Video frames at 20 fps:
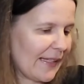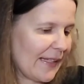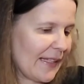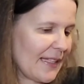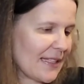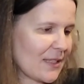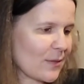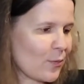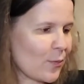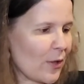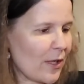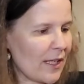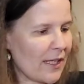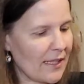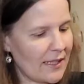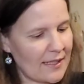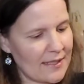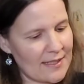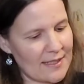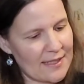this
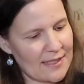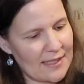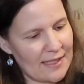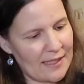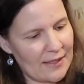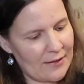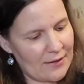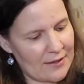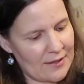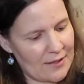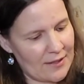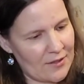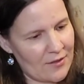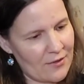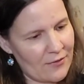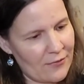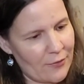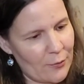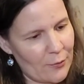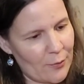one, let's see, is this
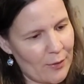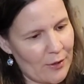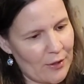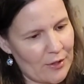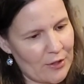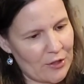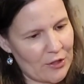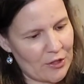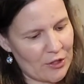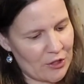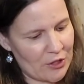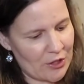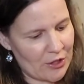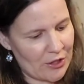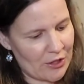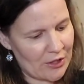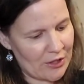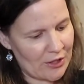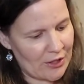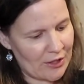your fruit punch?
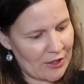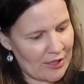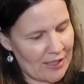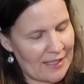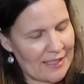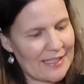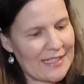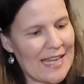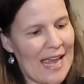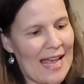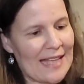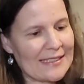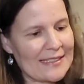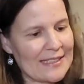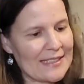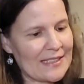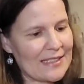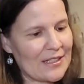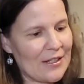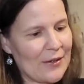
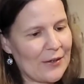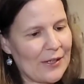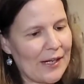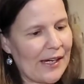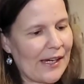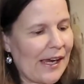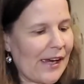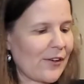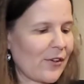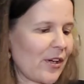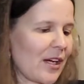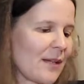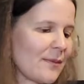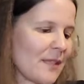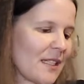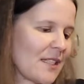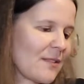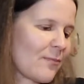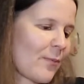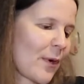Yes. Okay, I grabbed
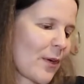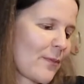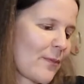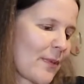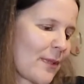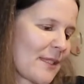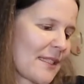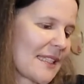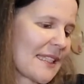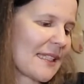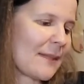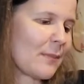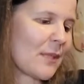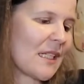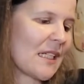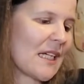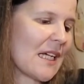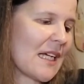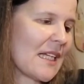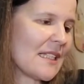this purposely
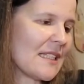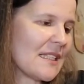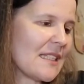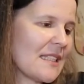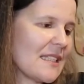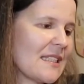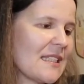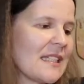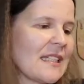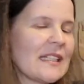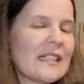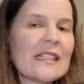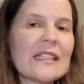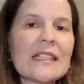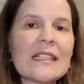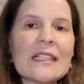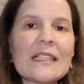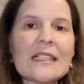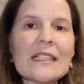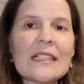because
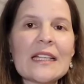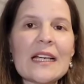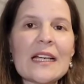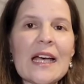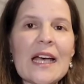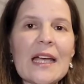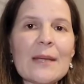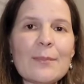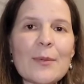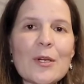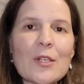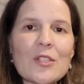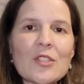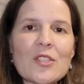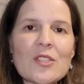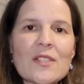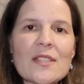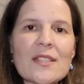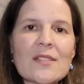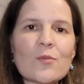I
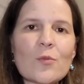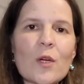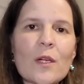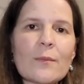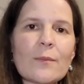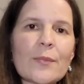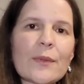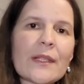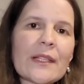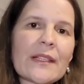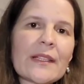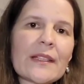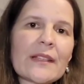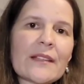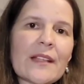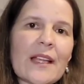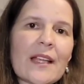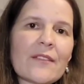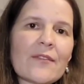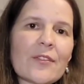purchased this one, but
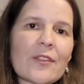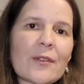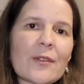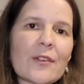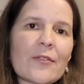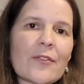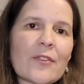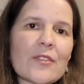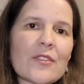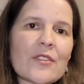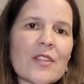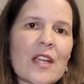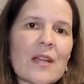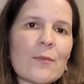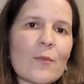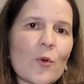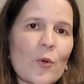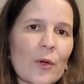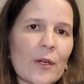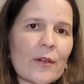for your first
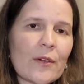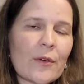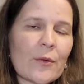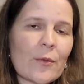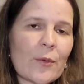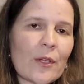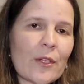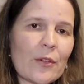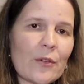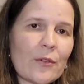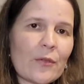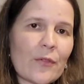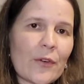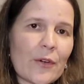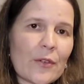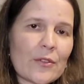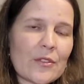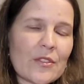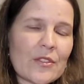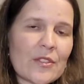time order, when you
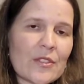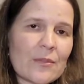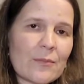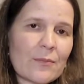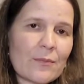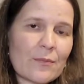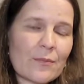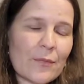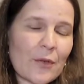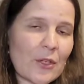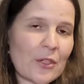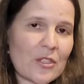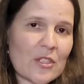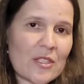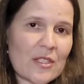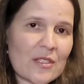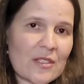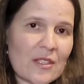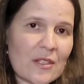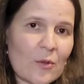first
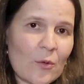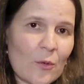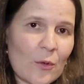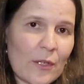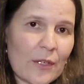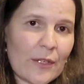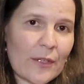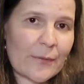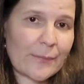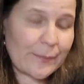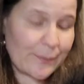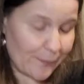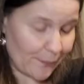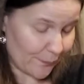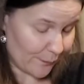purchase an order,